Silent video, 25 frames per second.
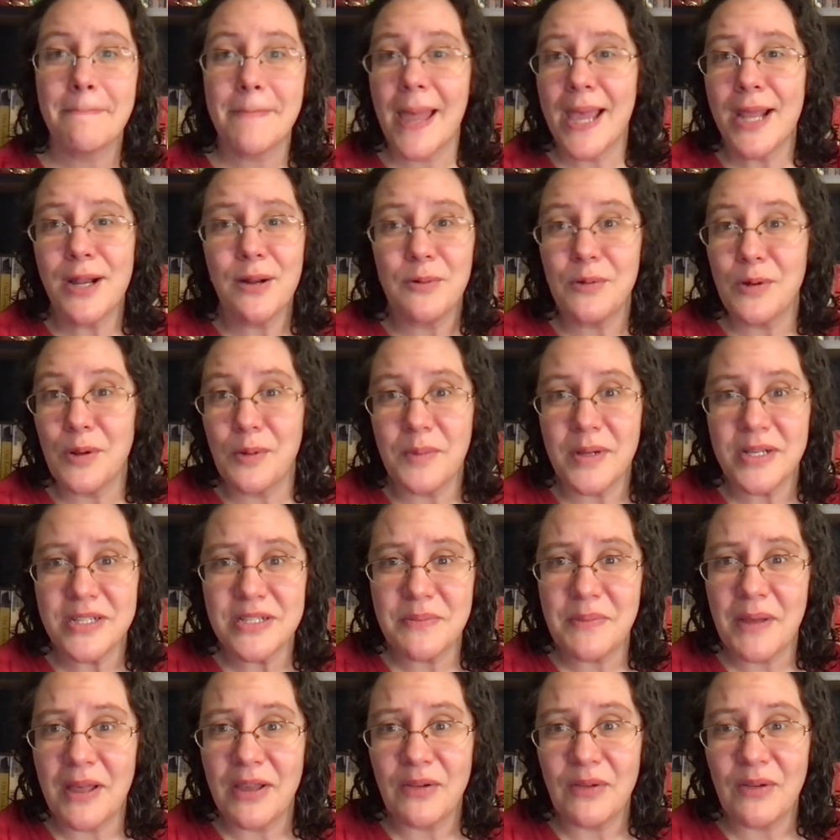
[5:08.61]
I don't know much
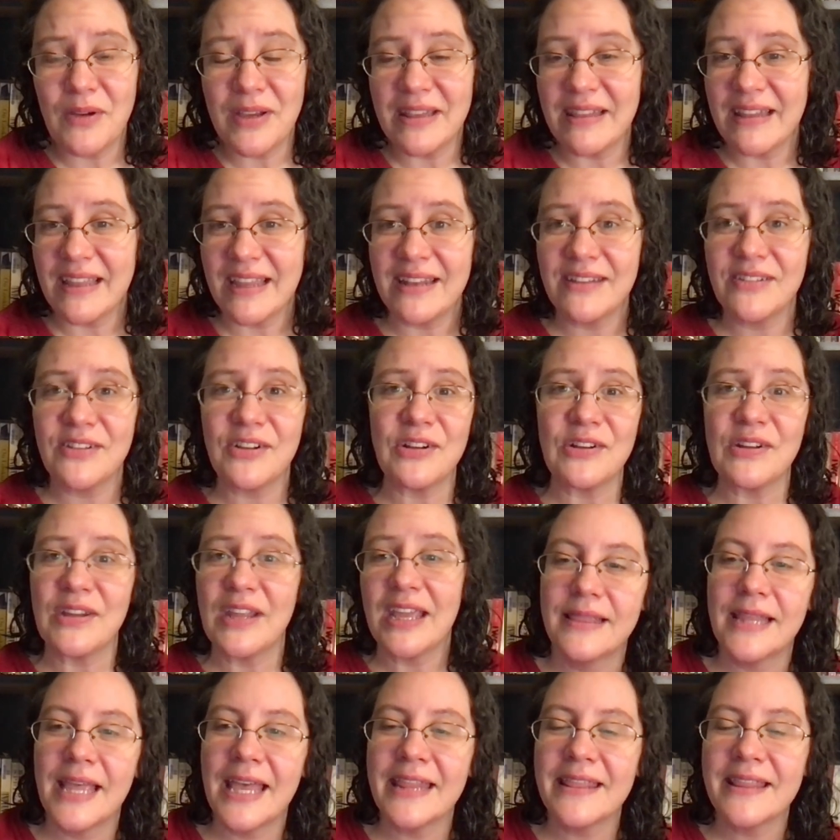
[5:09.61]
about Green Lantern,
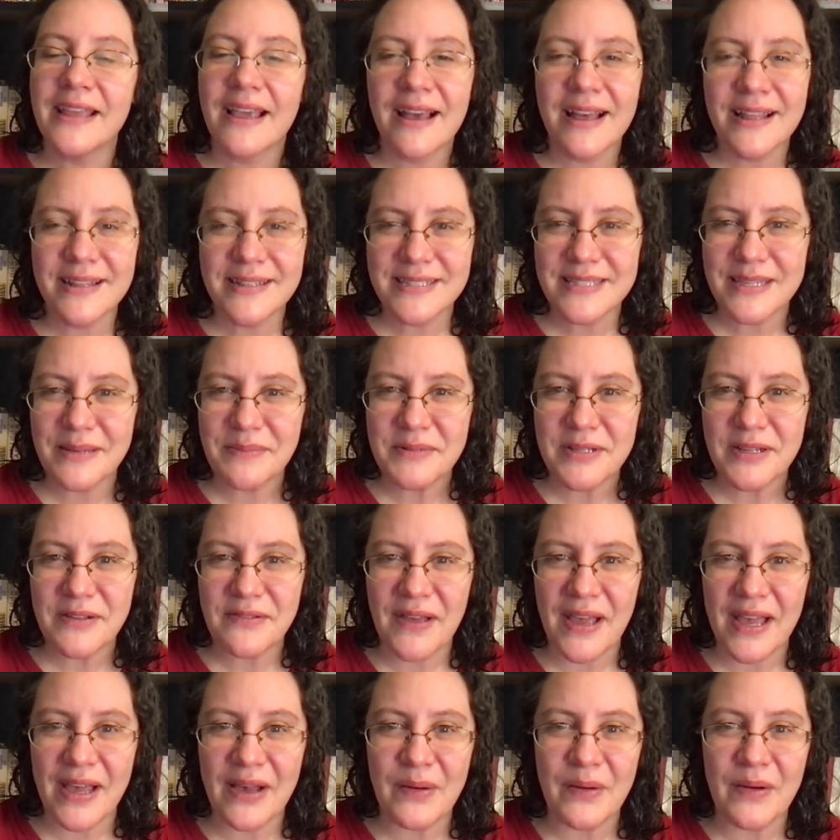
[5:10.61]
and the concept of
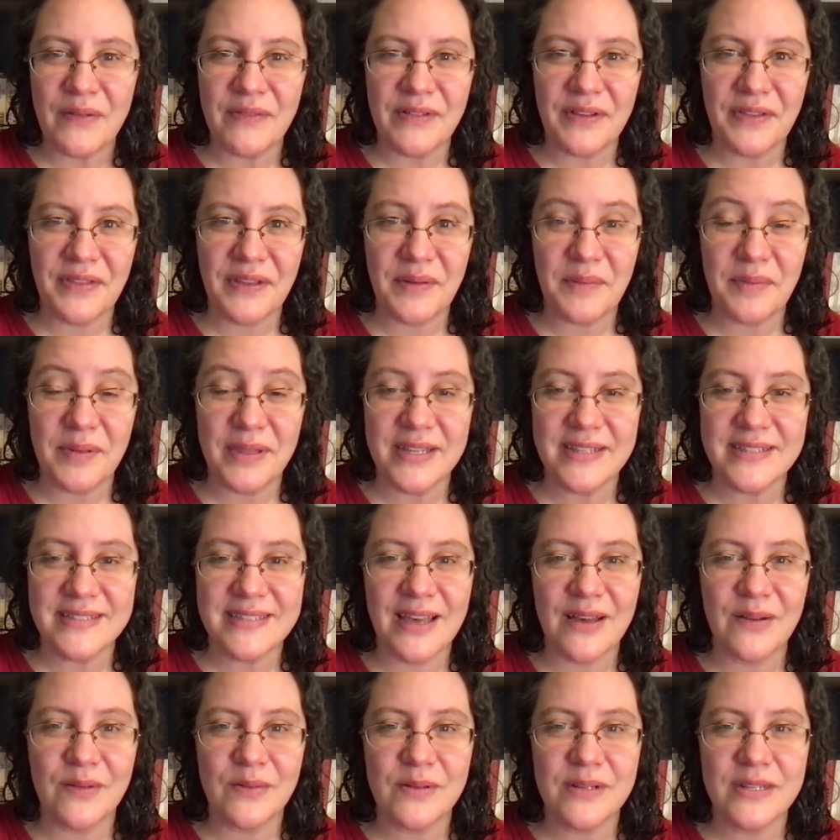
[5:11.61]
how everything plays
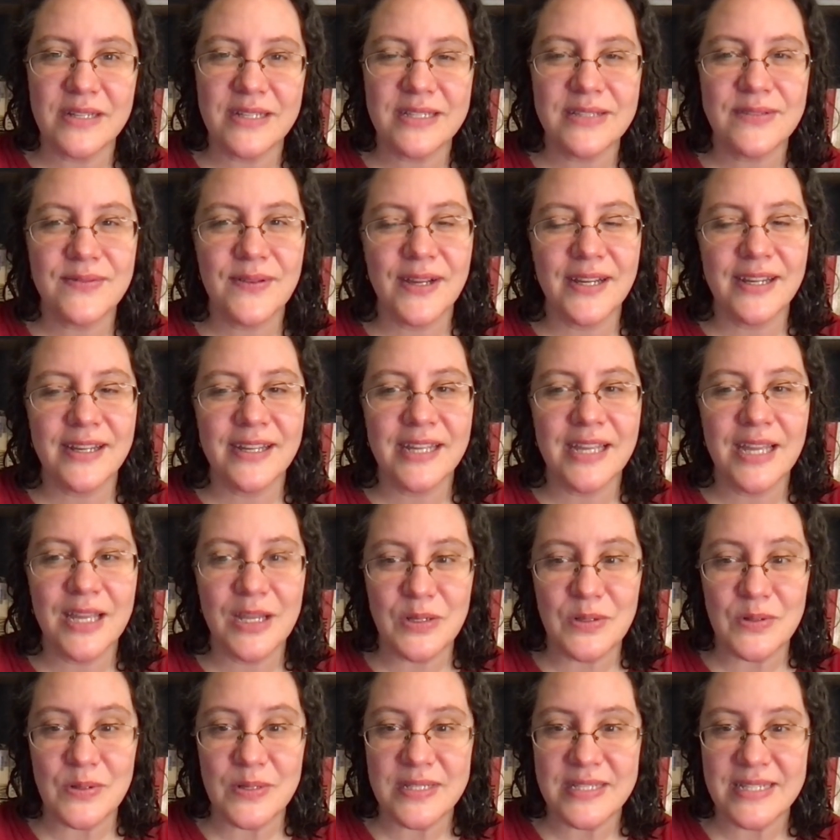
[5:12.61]
out is very
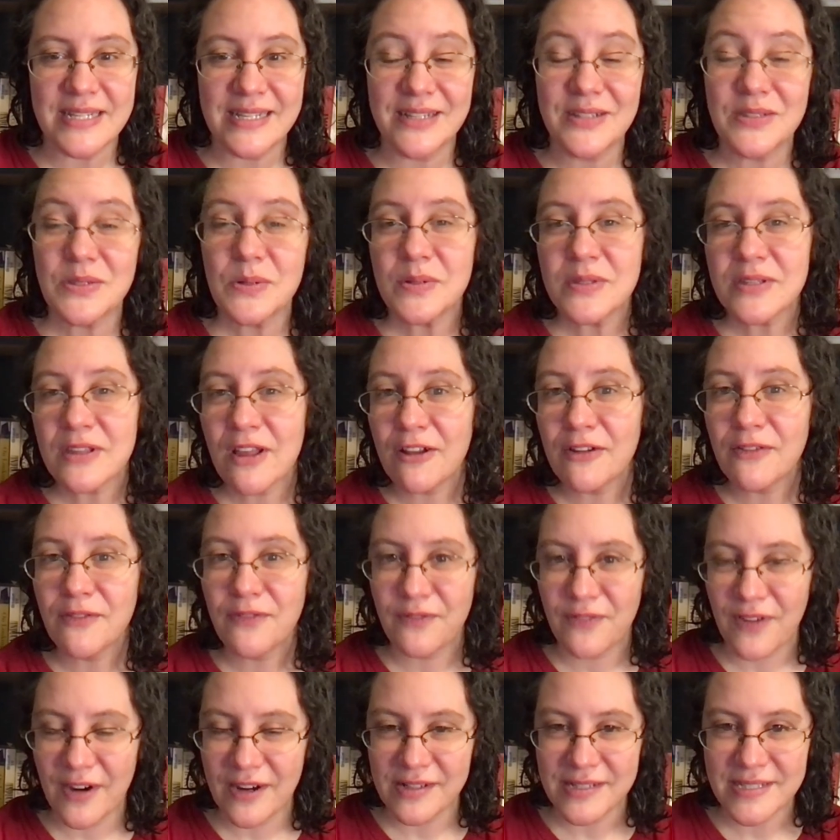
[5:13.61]
interesting. So it's called
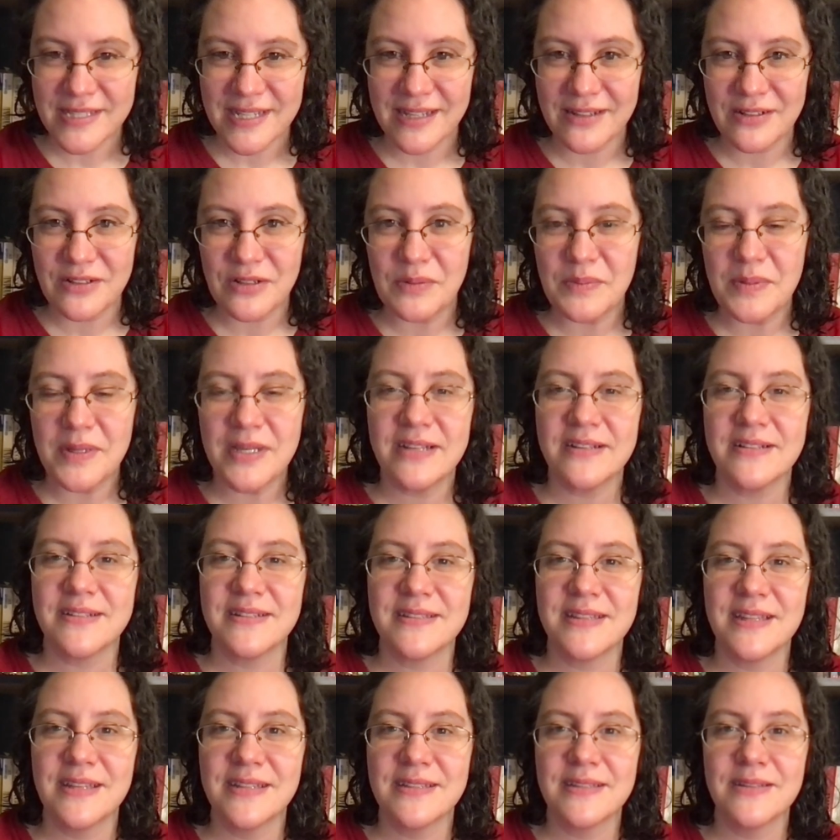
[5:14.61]
Far Sector because
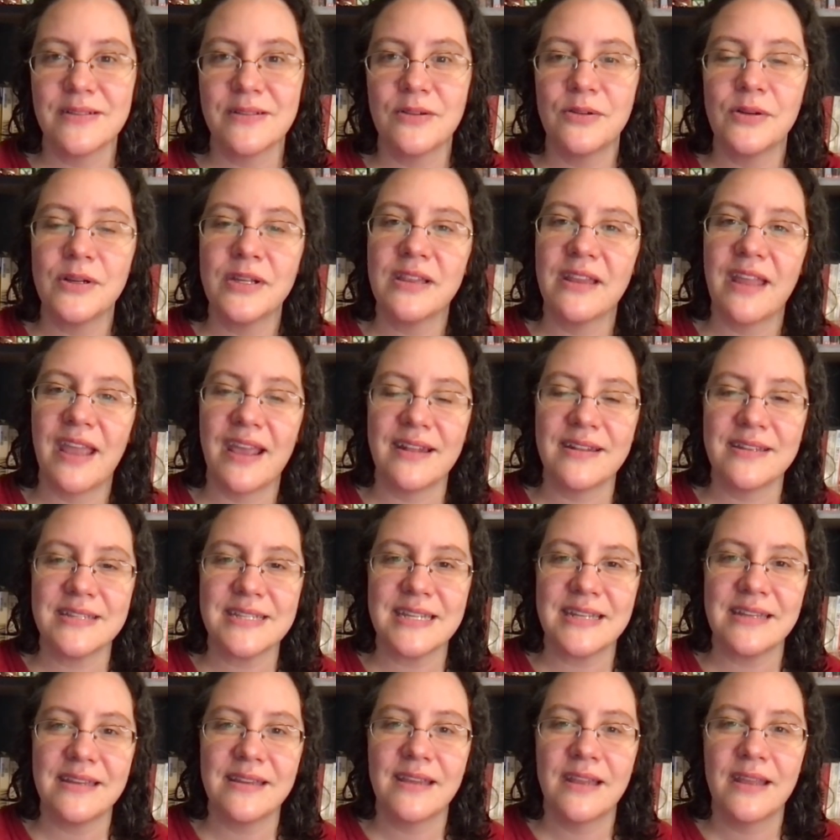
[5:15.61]
this Green
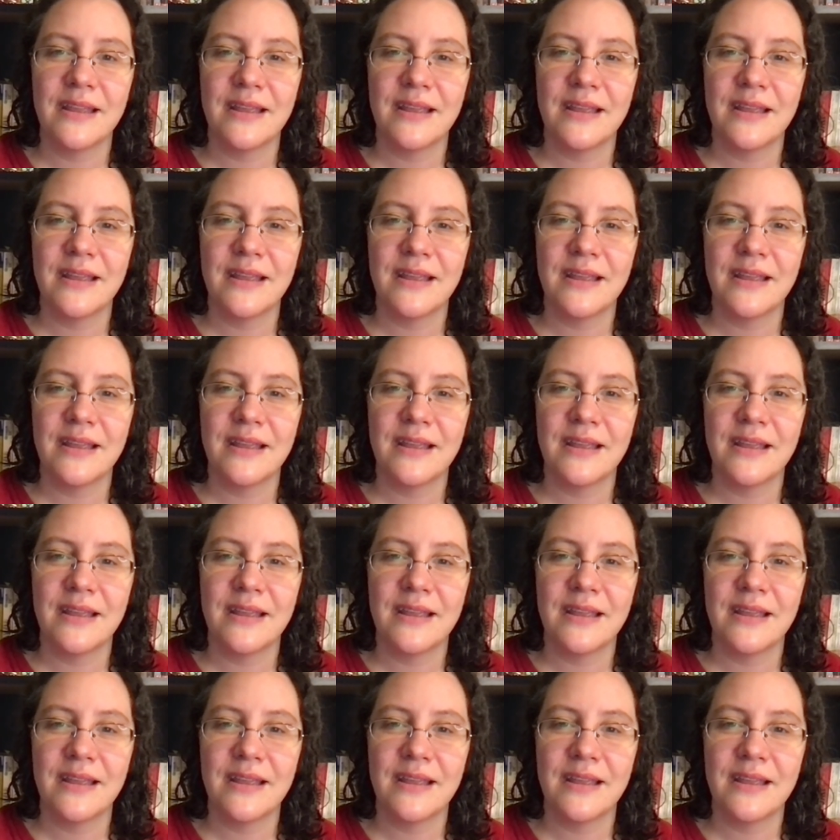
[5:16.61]
Lantern,